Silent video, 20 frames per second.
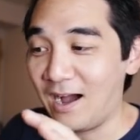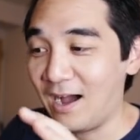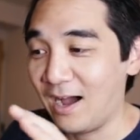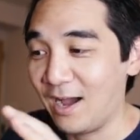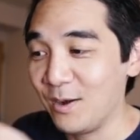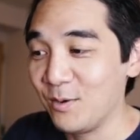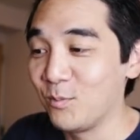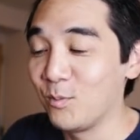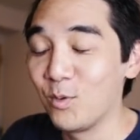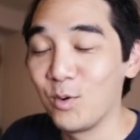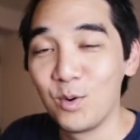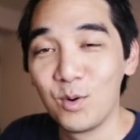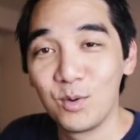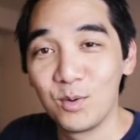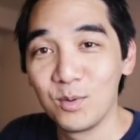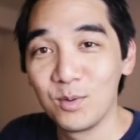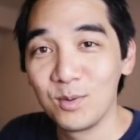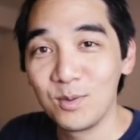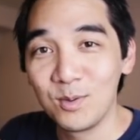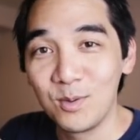I
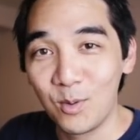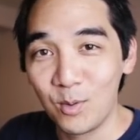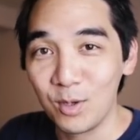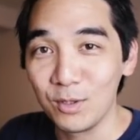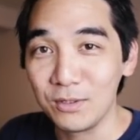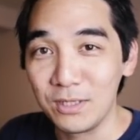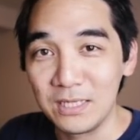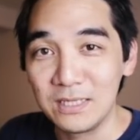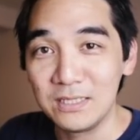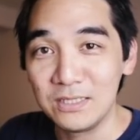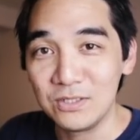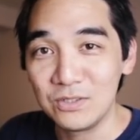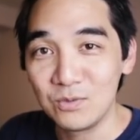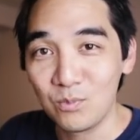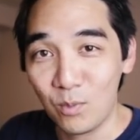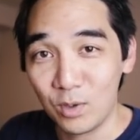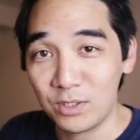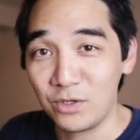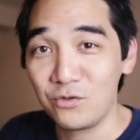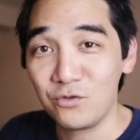will go and at least
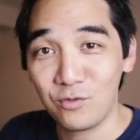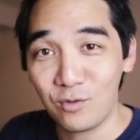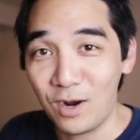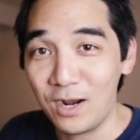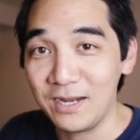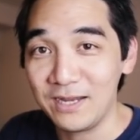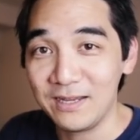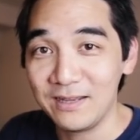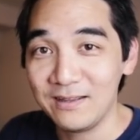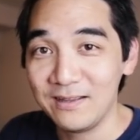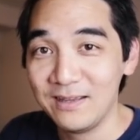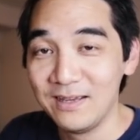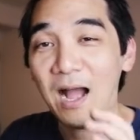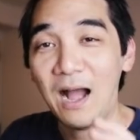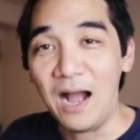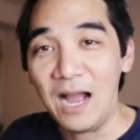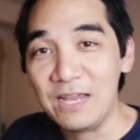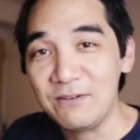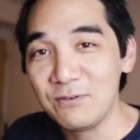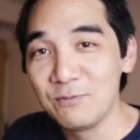want to try it.
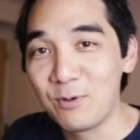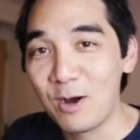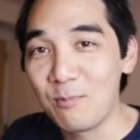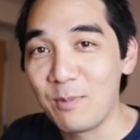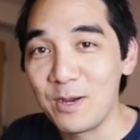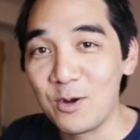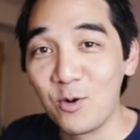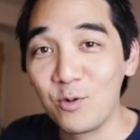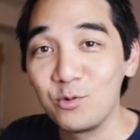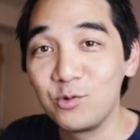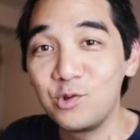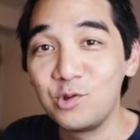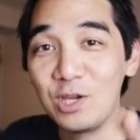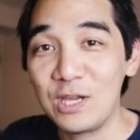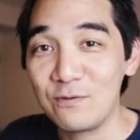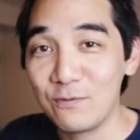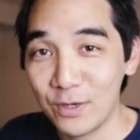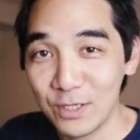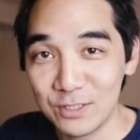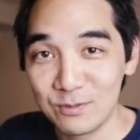I even bought my own
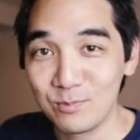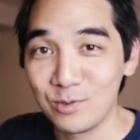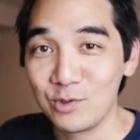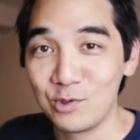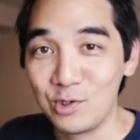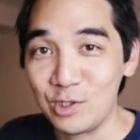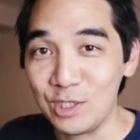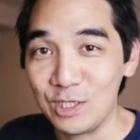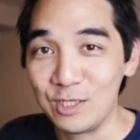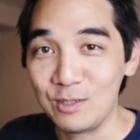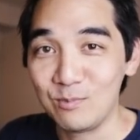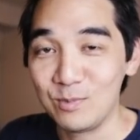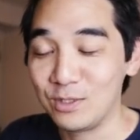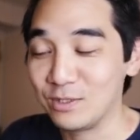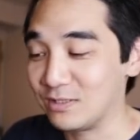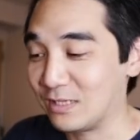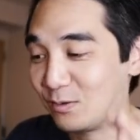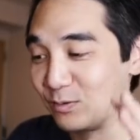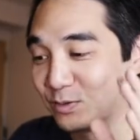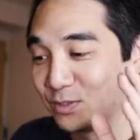shave ice machine
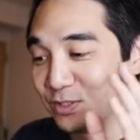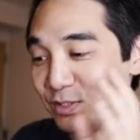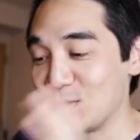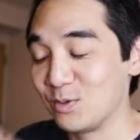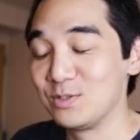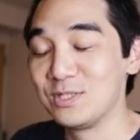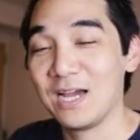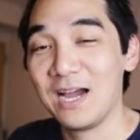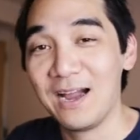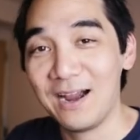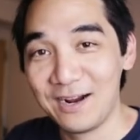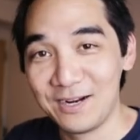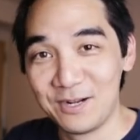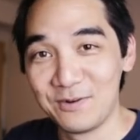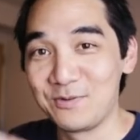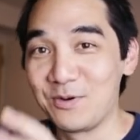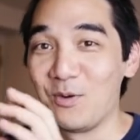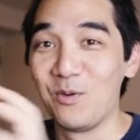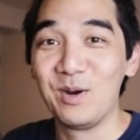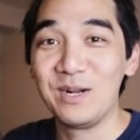because I was so tired
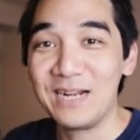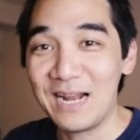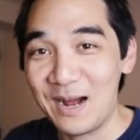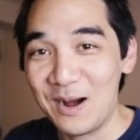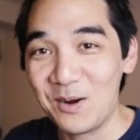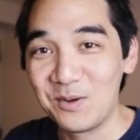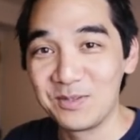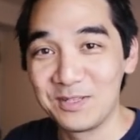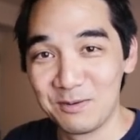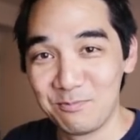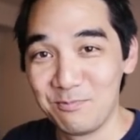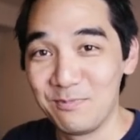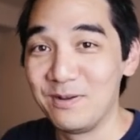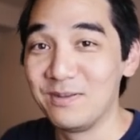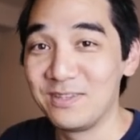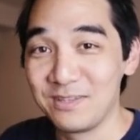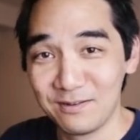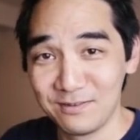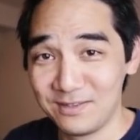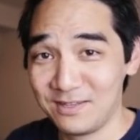of going out
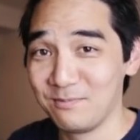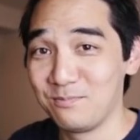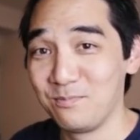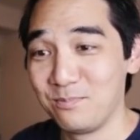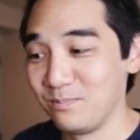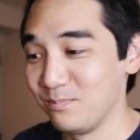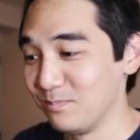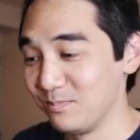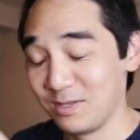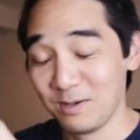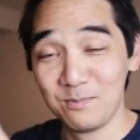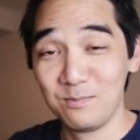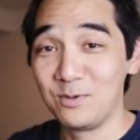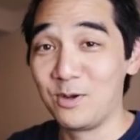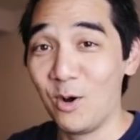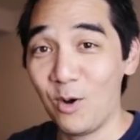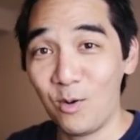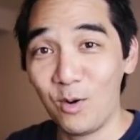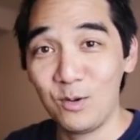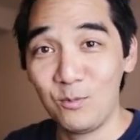to
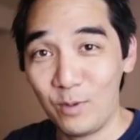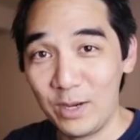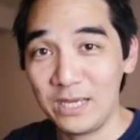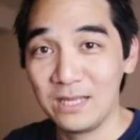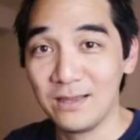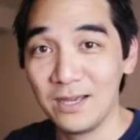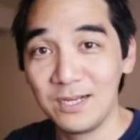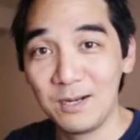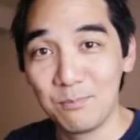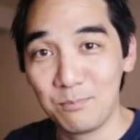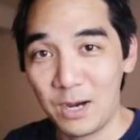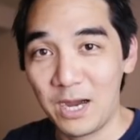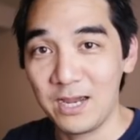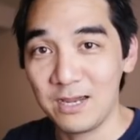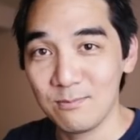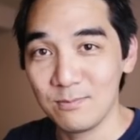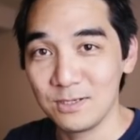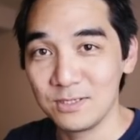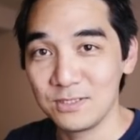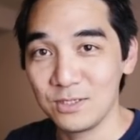go and wait in line and buy
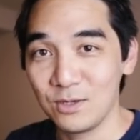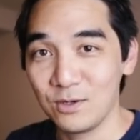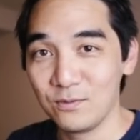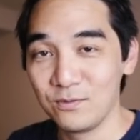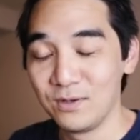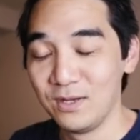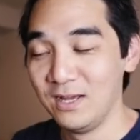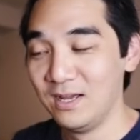it myself.